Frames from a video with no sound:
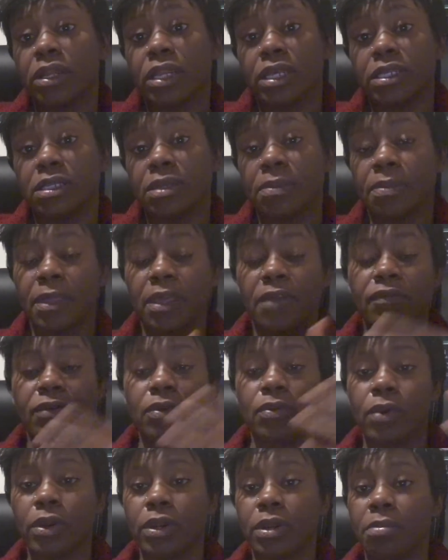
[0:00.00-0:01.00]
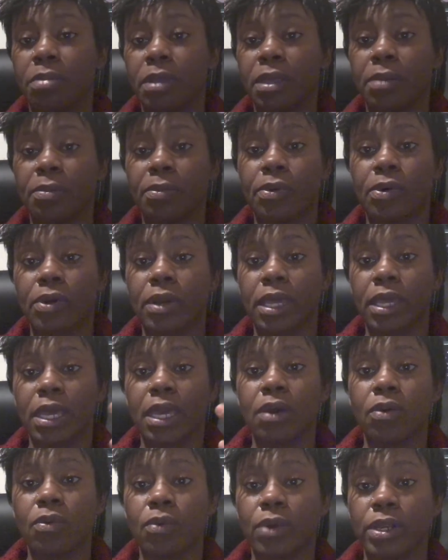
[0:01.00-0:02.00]
like something, if you're wearing a big ball
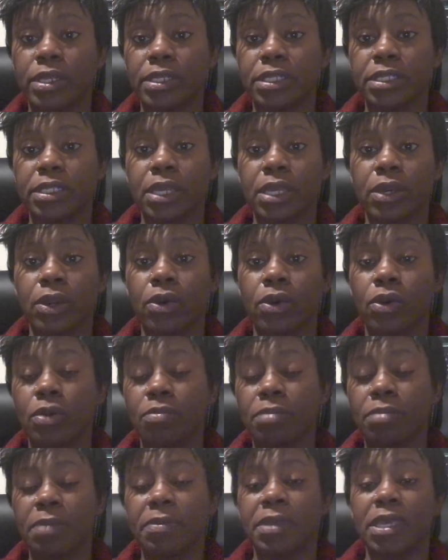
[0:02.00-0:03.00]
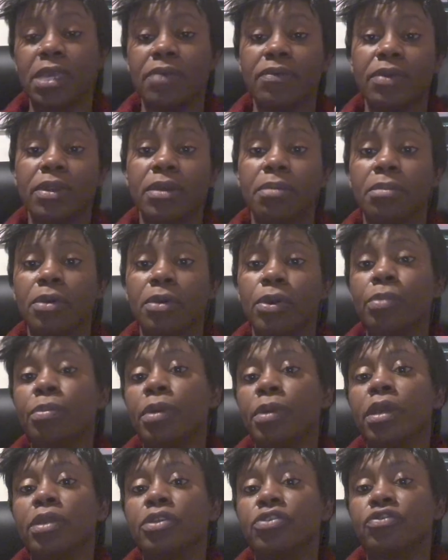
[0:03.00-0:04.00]
gown where it's thicker, or maybe even a
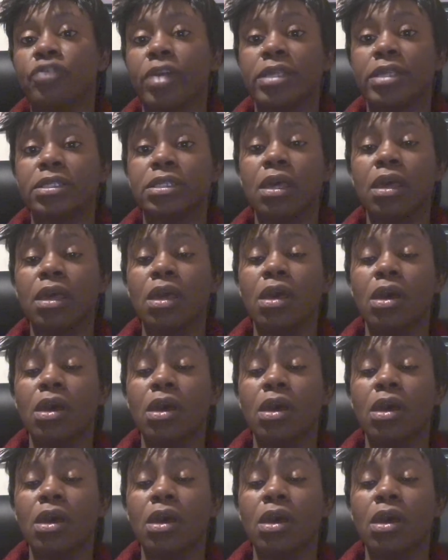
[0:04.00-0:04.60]
mermaid dress,